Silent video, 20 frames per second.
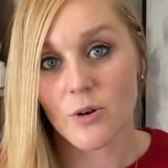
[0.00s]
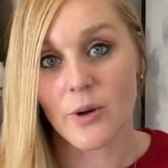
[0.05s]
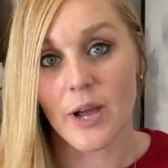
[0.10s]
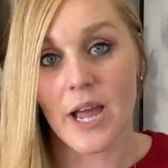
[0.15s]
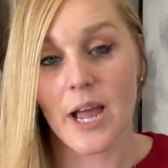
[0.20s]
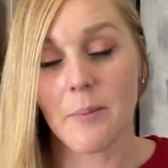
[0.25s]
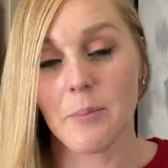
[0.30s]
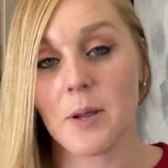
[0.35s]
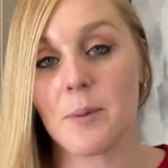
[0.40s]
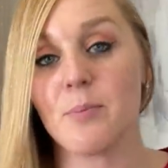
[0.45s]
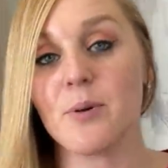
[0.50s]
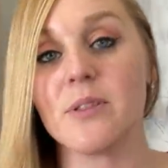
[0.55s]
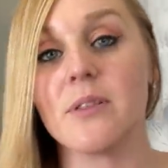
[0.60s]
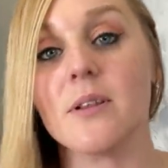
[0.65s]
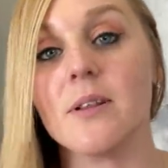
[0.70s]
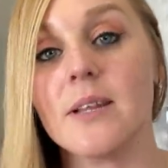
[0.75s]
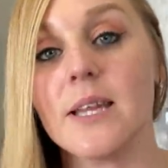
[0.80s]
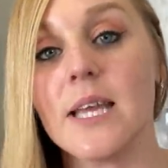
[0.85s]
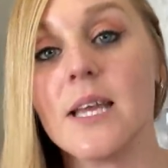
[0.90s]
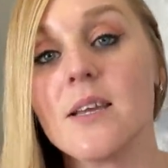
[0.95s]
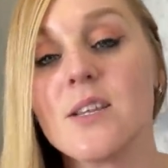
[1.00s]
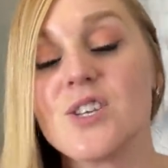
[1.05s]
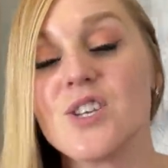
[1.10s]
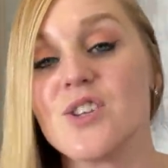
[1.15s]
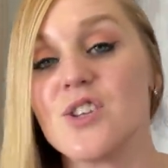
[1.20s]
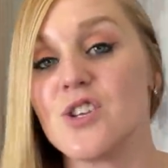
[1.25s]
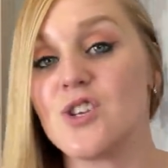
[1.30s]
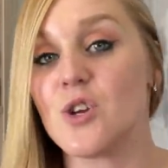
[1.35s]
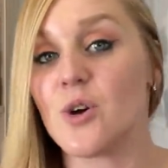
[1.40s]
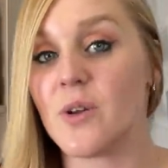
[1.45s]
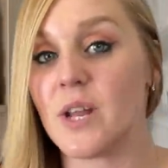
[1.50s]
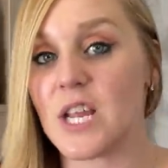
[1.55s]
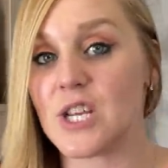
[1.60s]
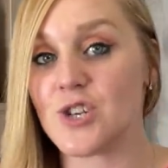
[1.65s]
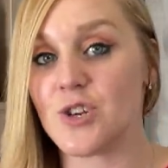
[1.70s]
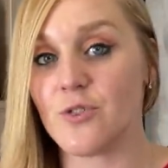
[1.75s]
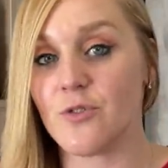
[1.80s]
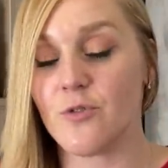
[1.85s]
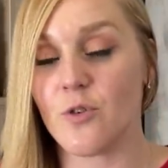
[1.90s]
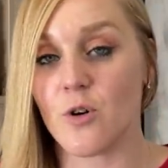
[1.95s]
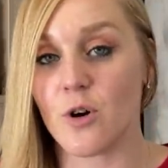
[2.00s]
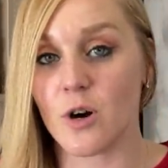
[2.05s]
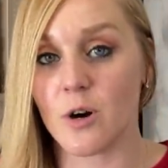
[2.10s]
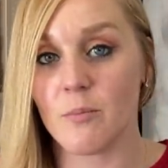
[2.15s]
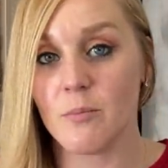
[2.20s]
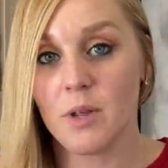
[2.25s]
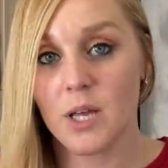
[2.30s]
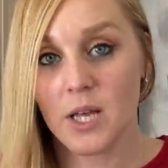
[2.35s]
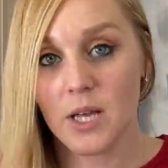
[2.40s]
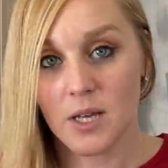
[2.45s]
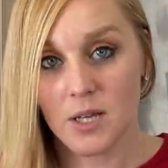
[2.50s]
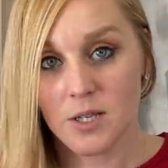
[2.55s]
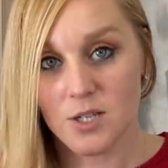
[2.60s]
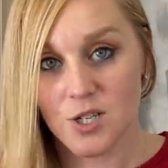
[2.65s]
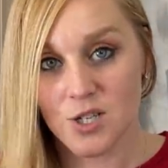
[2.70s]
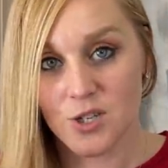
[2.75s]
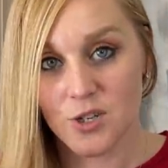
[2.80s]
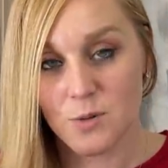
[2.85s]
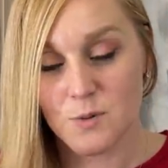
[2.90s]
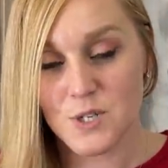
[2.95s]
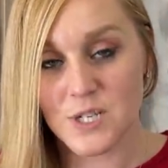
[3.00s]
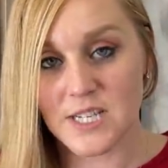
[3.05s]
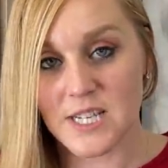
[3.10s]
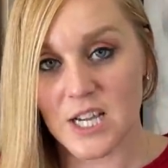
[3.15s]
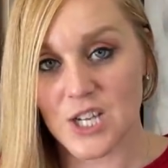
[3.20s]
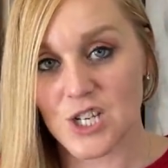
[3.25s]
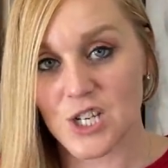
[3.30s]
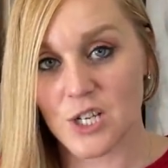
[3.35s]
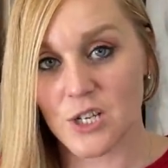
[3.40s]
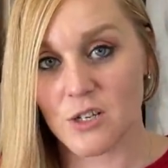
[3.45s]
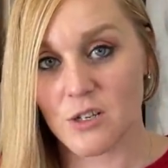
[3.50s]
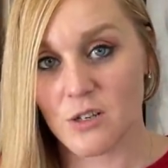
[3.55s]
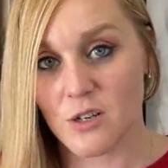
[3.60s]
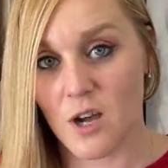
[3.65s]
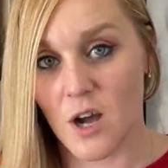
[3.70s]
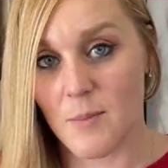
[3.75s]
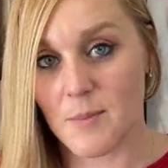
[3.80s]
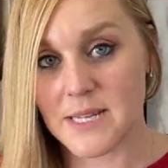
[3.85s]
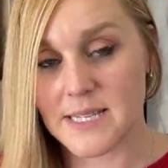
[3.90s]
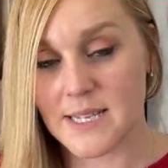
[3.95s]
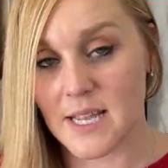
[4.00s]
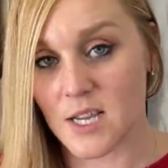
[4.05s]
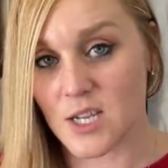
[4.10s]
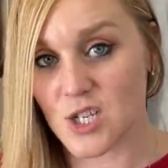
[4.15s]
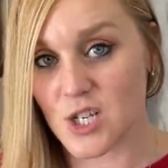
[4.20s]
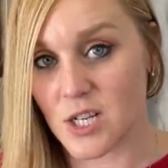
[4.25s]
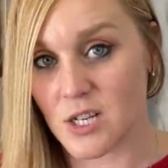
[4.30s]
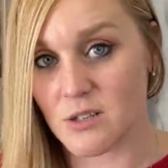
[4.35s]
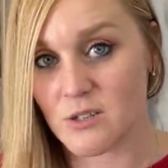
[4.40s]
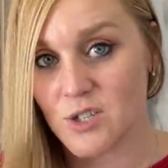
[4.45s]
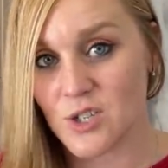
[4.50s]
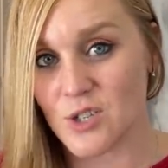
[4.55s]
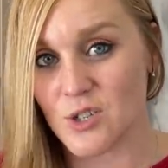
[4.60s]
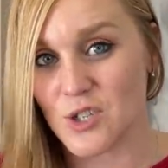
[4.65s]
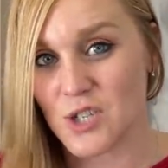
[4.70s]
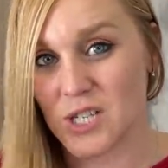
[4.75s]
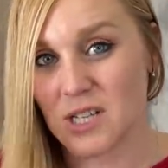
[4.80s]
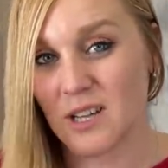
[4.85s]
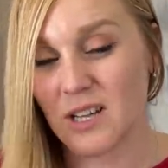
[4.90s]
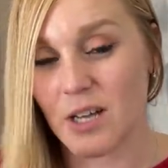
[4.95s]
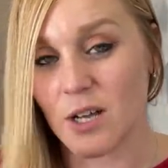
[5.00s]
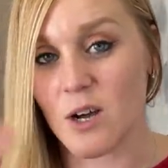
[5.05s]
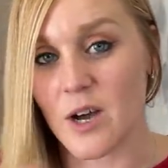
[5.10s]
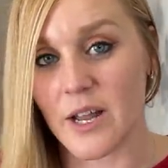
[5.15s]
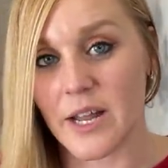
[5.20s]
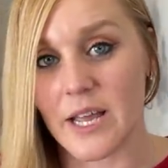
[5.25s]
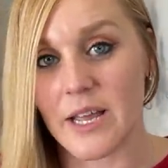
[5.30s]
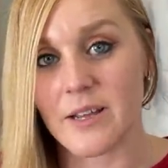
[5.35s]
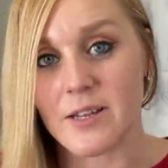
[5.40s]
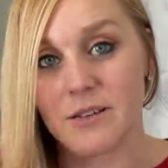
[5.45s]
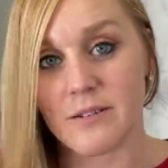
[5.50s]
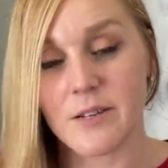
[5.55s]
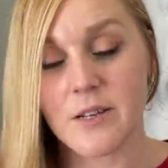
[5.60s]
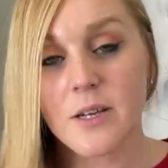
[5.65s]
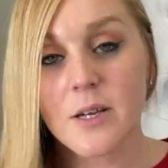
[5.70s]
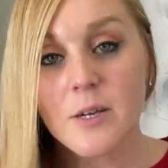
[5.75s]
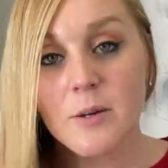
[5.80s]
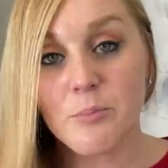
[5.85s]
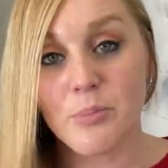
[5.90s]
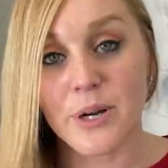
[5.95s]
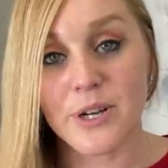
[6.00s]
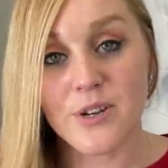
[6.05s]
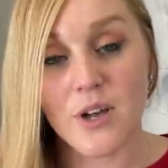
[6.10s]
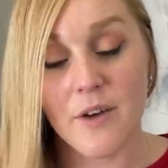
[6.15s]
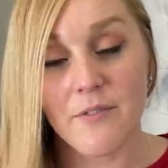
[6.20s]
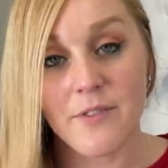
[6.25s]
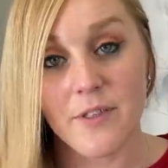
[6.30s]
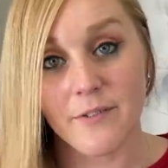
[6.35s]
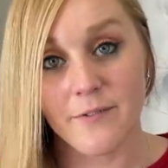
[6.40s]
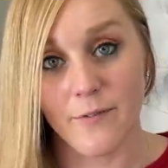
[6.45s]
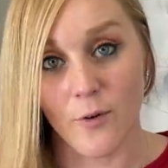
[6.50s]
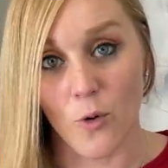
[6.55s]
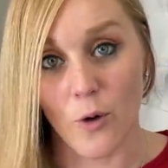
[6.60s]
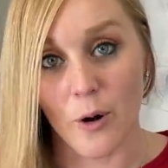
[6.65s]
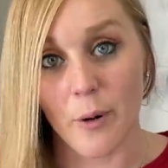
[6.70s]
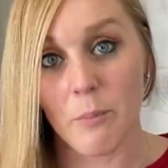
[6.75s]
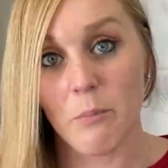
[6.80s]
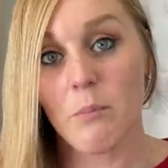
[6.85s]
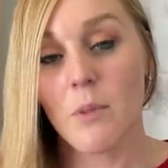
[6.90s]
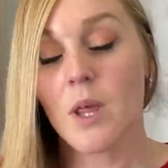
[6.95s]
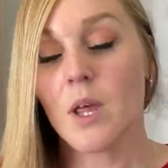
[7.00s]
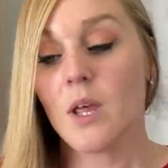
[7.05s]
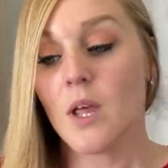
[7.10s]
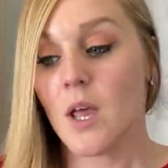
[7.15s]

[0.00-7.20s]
Okay, I'm gonna put the link to the donation form, description section, comment section. So you just click on it and print off the form.